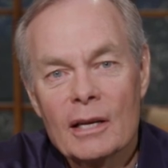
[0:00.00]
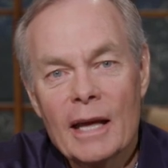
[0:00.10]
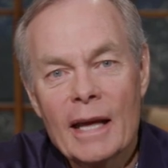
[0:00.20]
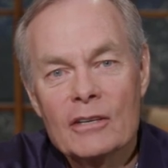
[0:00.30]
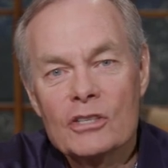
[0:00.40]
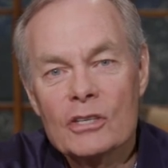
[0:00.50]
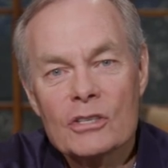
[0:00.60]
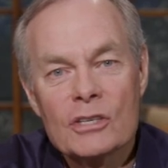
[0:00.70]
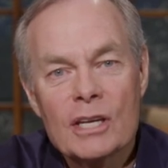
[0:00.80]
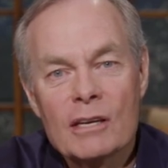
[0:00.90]
and
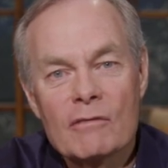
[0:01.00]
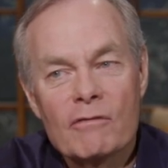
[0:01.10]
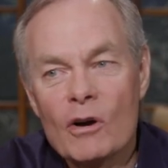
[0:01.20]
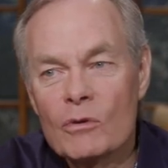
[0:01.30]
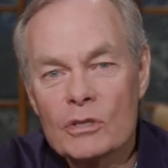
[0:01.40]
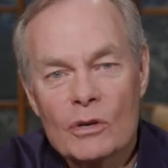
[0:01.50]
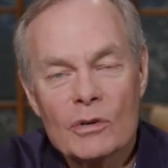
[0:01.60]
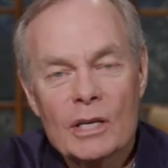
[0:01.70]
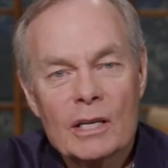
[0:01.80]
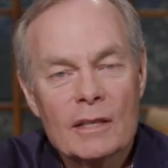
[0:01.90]
just didn't focus
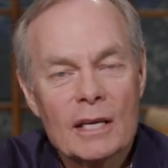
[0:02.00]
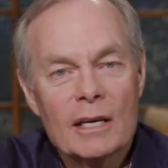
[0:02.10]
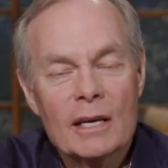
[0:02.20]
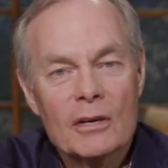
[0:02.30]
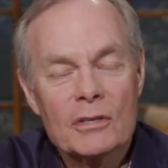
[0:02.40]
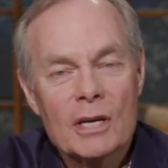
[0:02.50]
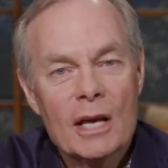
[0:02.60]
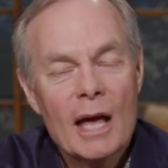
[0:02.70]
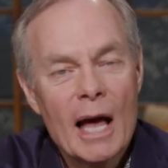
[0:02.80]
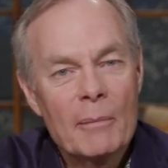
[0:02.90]
on anything else,
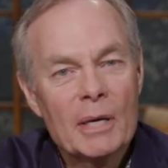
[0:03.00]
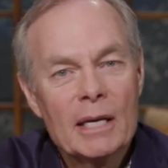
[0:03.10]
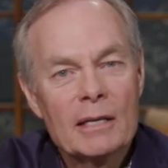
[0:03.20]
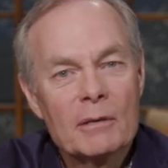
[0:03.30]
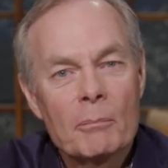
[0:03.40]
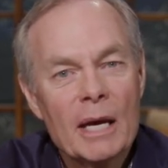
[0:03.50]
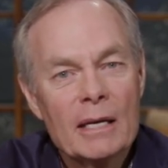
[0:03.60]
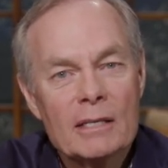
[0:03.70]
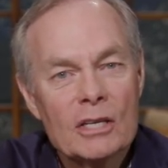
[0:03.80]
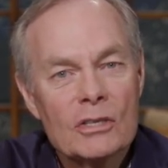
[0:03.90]
I began to pay
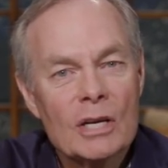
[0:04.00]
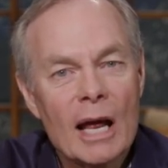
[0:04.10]
attention.